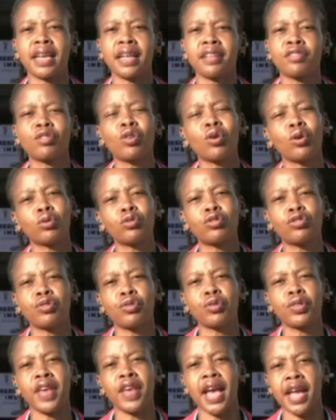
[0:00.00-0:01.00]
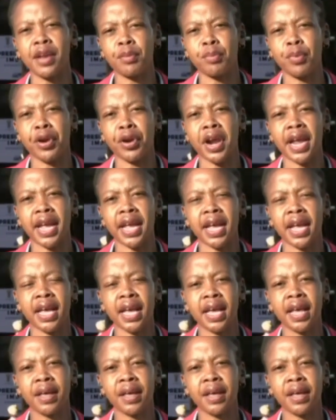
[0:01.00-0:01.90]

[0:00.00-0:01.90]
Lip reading: let's go to the ad break.